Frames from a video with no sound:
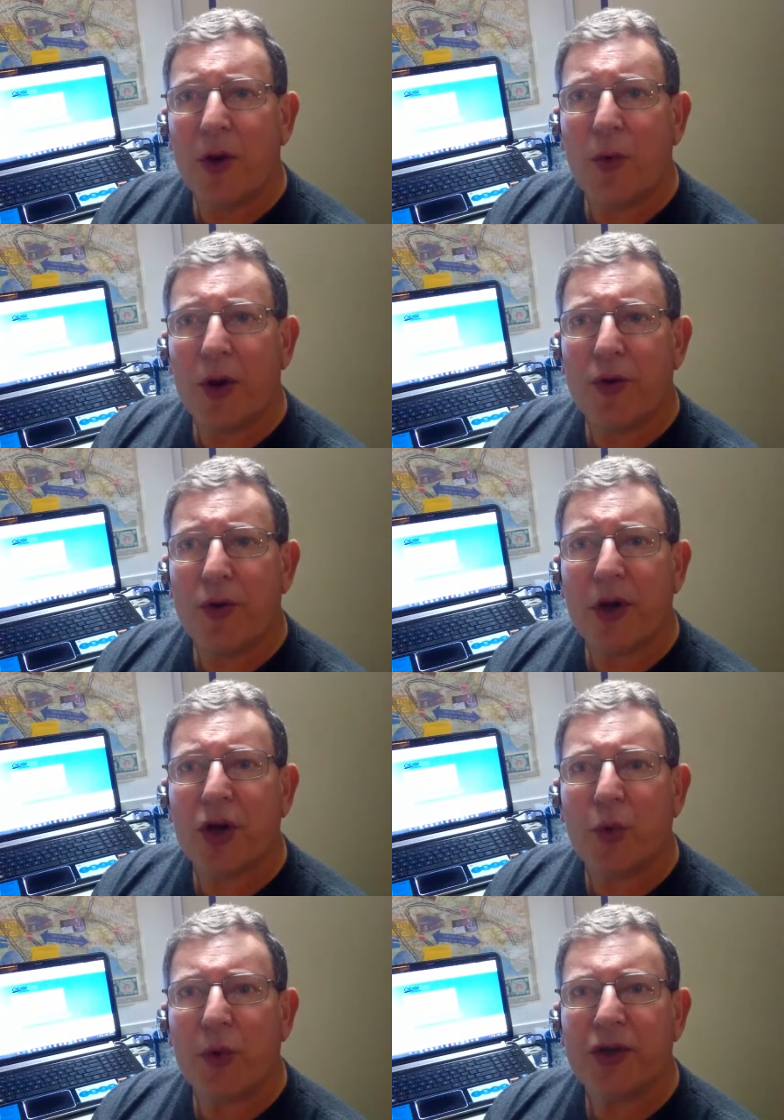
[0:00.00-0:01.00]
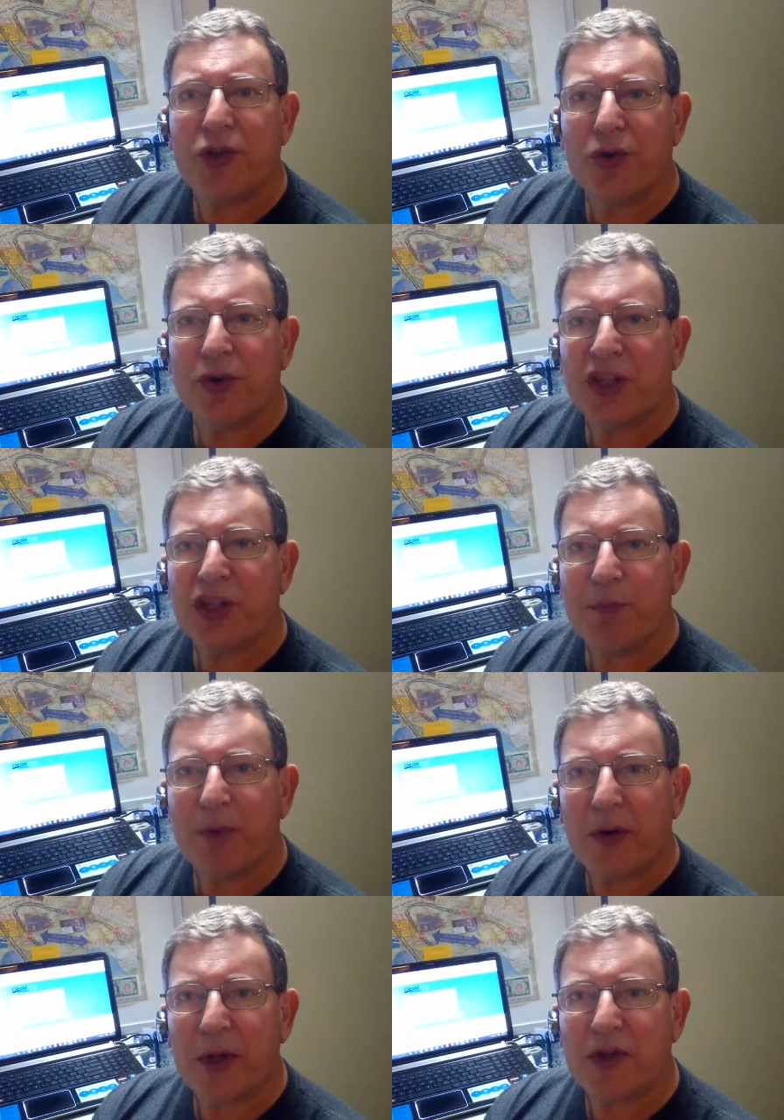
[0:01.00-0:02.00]
where you increase your
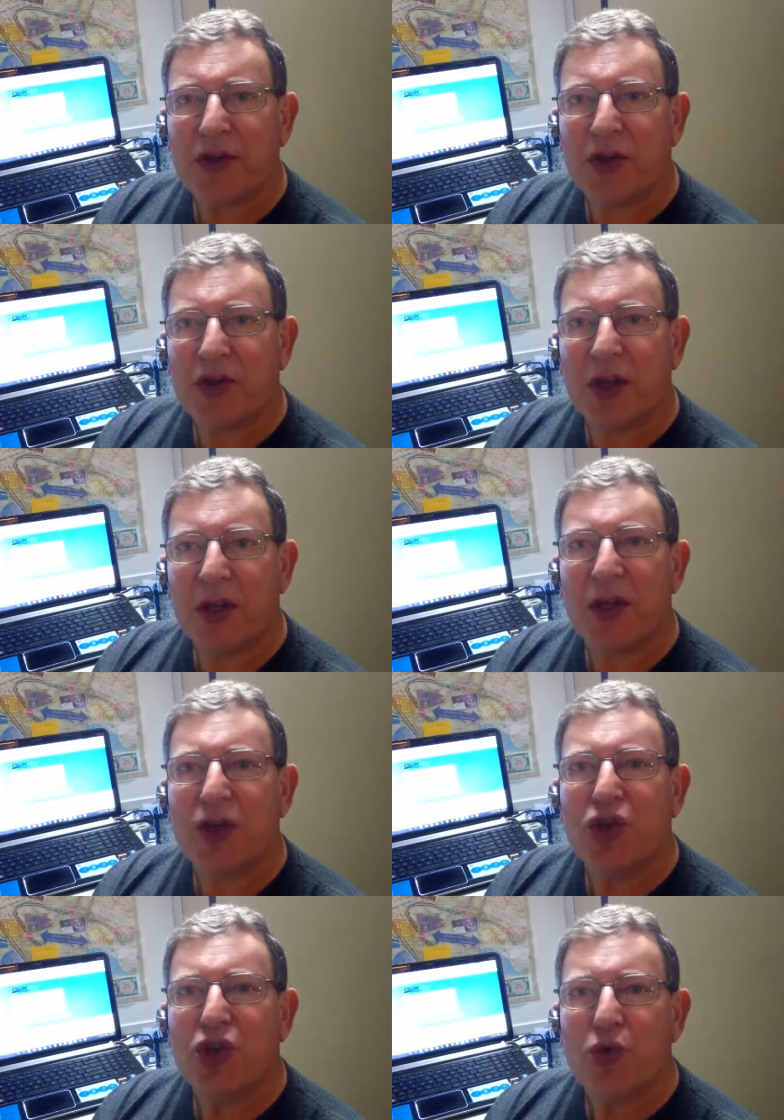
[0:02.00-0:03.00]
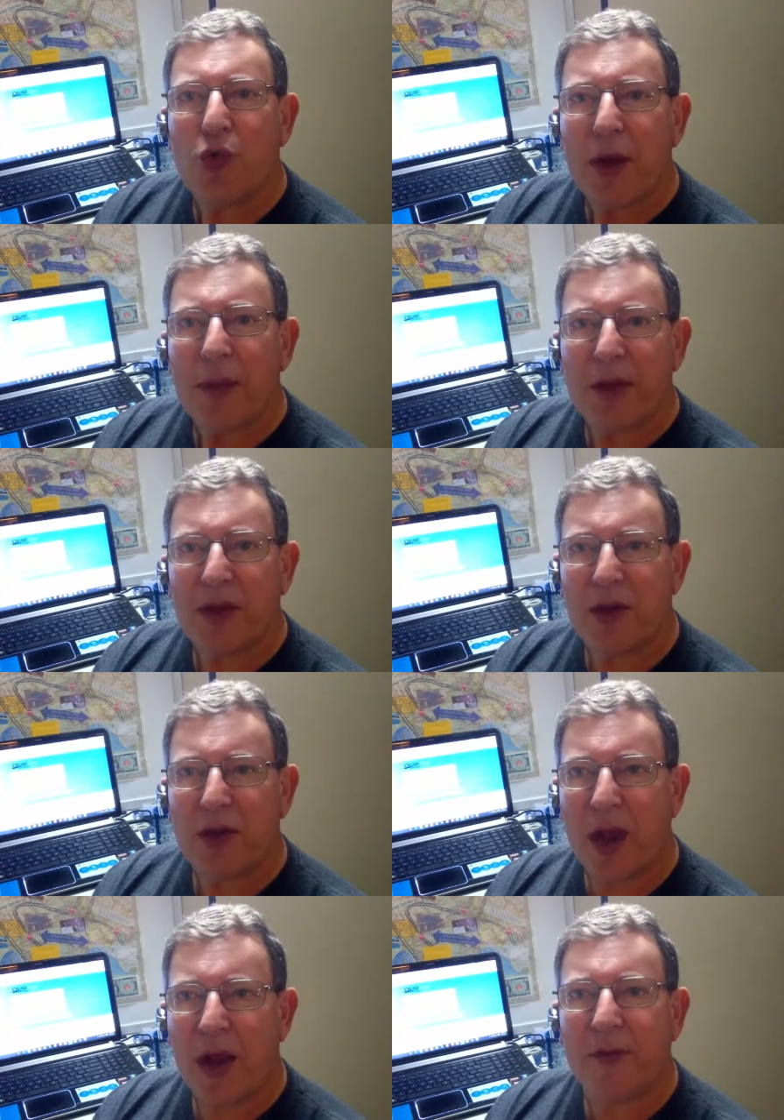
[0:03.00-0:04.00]
experiences and the enjoyment that
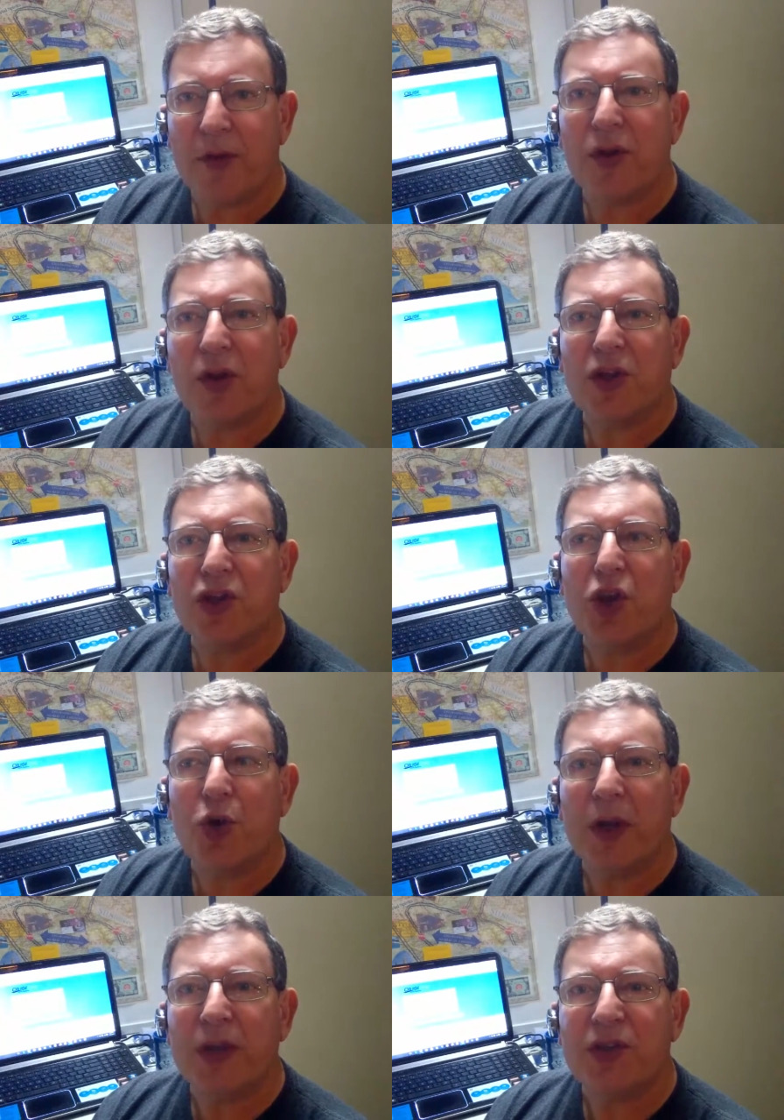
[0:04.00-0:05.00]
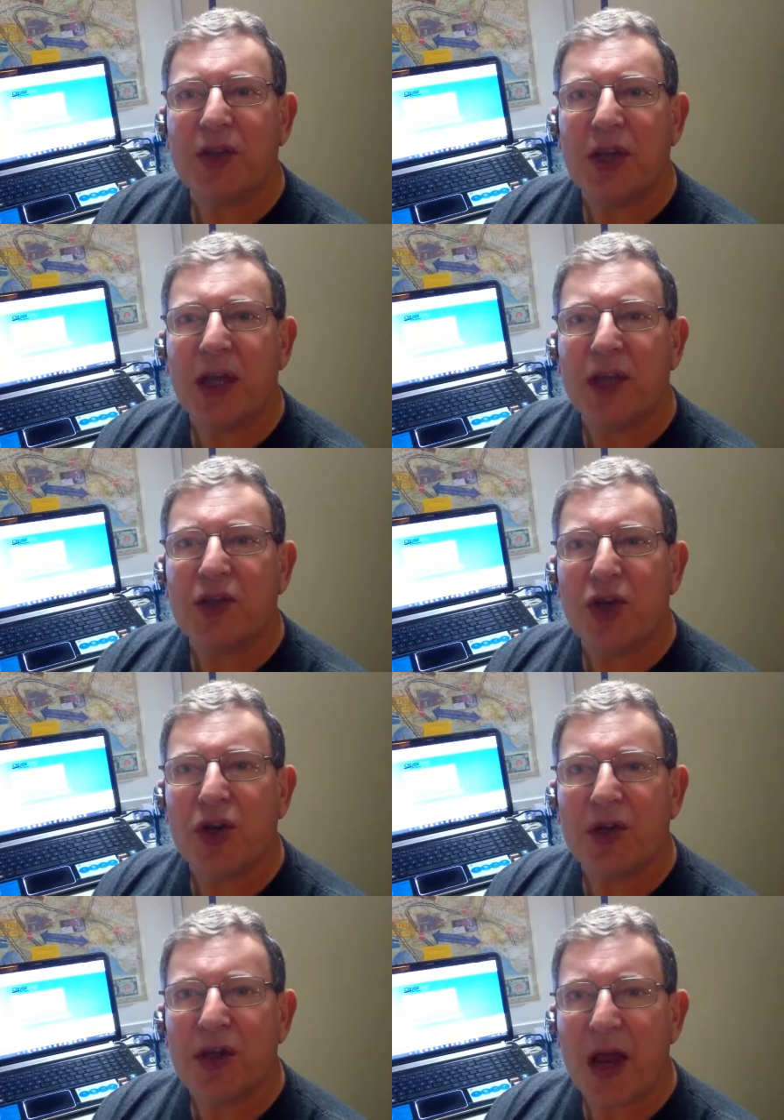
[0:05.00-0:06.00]
you have and increase the things in
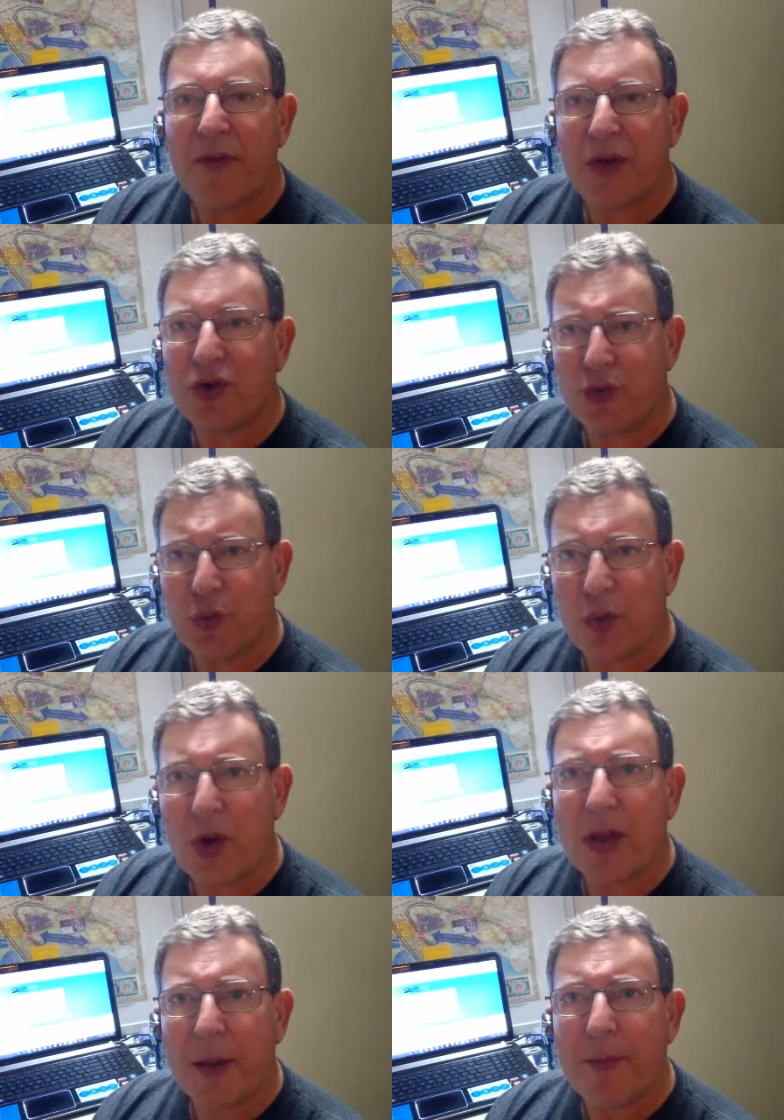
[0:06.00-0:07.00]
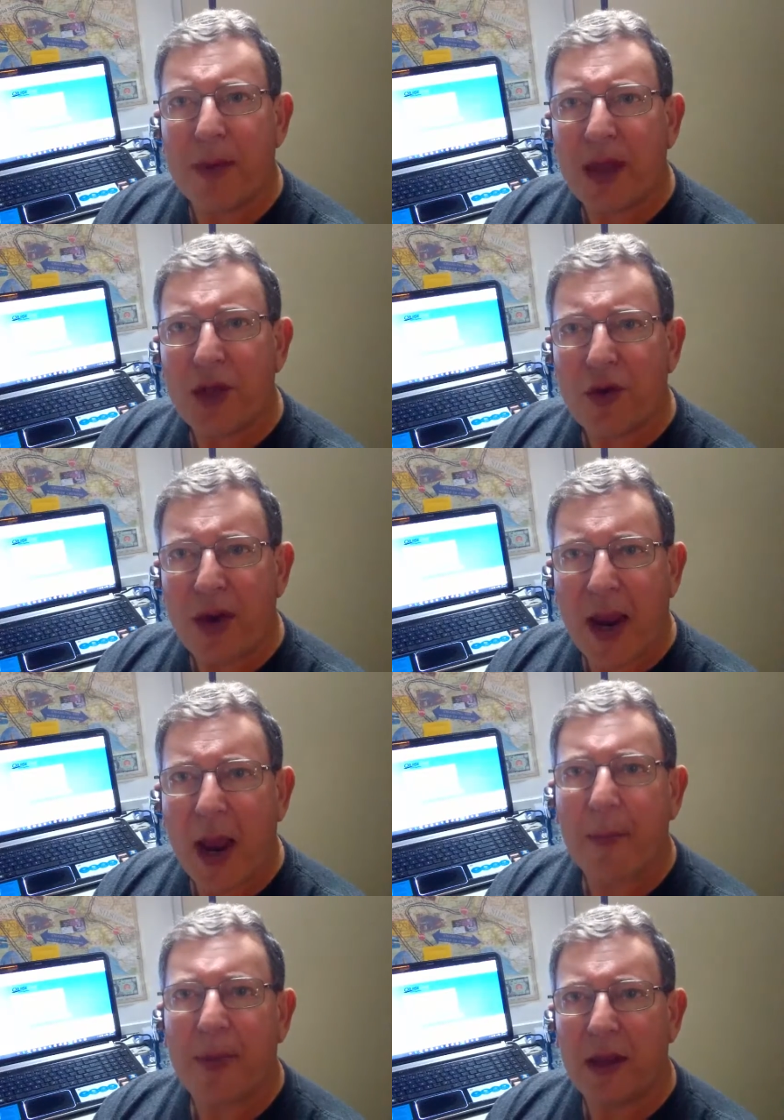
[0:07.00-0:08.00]
your life that truly make you
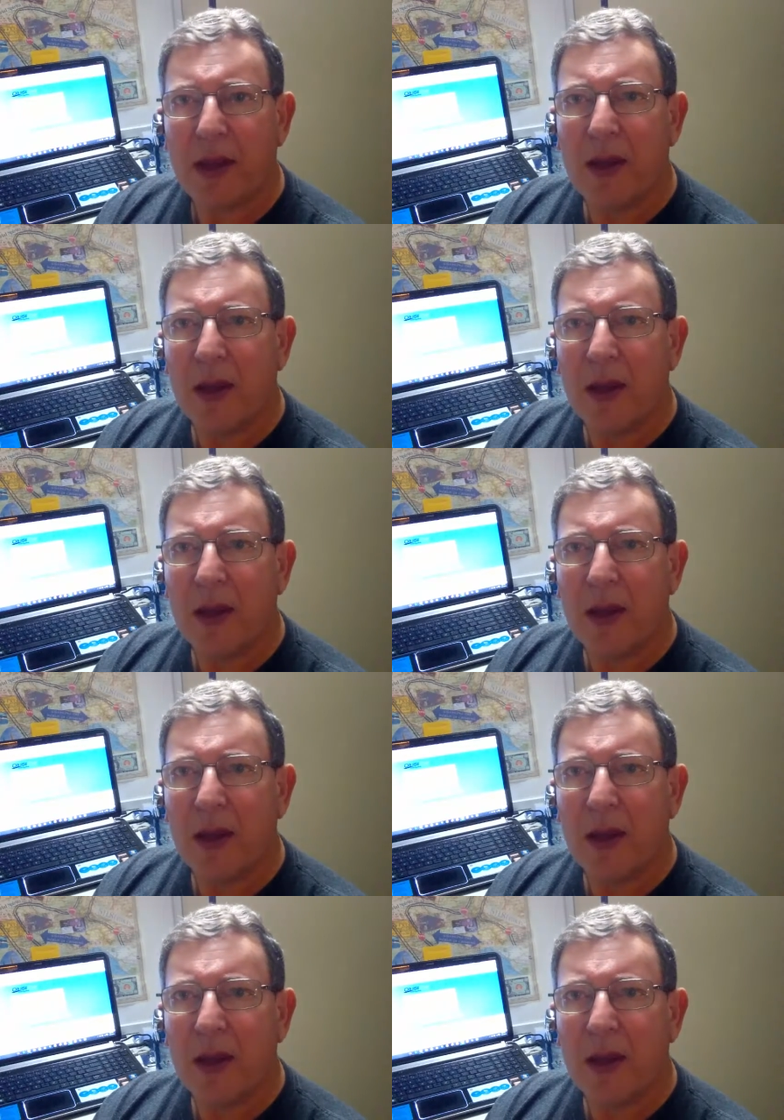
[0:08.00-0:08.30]
happy